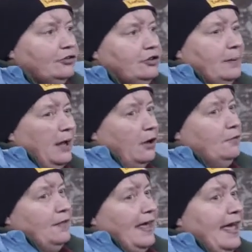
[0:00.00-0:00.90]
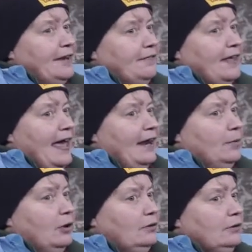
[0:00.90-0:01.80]
should be over the head of the
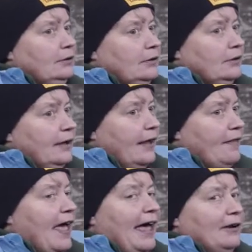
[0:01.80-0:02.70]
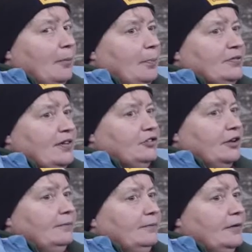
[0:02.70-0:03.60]
animal in the head-up
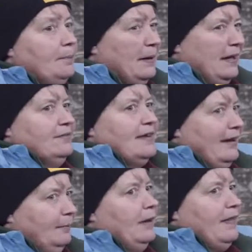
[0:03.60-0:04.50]
position, the biggest animal in